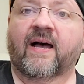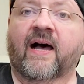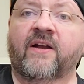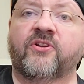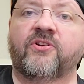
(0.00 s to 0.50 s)

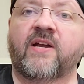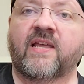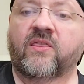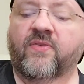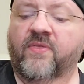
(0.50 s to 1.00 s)

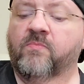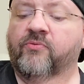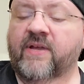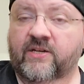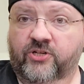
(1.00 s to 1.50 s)
underneath the
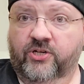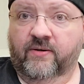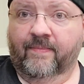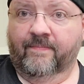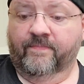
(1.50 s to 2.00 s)
bridge
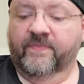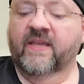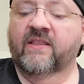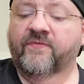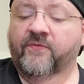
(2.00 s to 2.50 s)

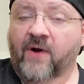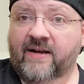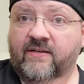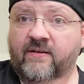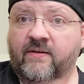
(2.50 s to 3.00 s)
in the
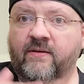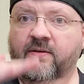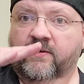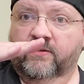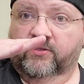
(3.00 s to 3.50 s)
front
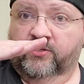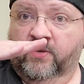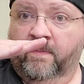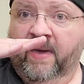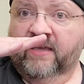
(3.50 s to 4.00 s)
to
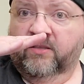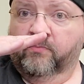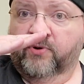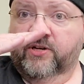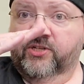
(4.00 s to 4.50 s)
make the
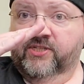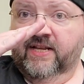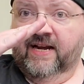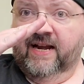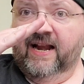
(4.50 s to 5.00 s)
bridge
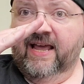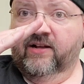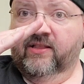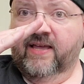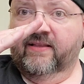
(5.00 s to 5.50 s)
sit at an
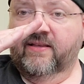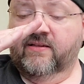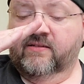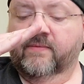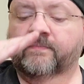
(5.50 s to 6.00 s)
angle like
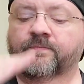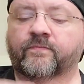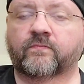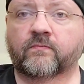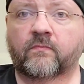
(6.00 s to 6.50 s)
this.
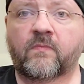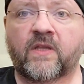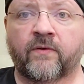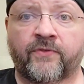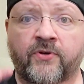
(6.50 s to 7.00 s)

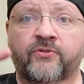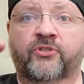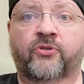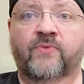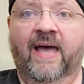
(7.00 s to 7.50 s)
Those
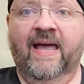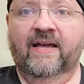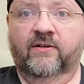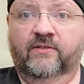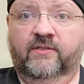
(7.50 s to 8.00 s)
2
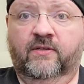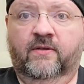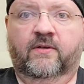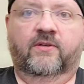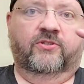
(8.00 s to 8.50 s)
angles,
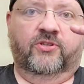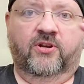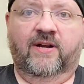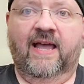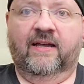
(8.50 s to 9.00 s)
so
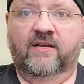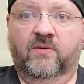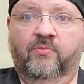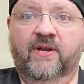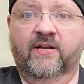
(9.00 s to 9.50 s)
your neck and
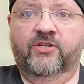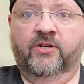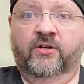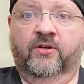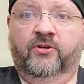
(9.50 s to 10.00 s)
your bridge,
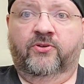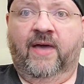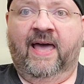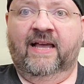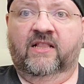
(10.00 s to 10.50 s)
you
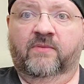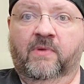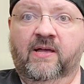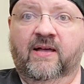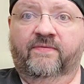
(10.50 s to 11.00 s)
angle them
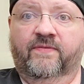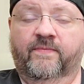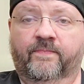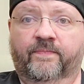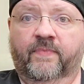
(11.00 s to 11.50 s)
off
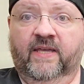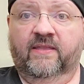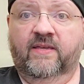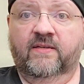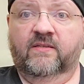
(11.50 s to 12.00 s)
like
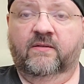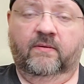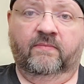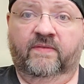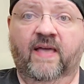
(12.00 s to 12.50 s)
this.
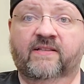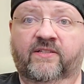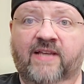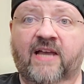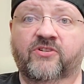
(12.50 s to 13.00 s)
That's
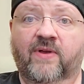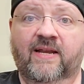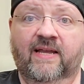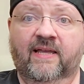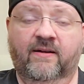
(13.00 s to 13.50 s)

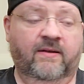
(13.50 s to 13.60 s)
exaggerating it.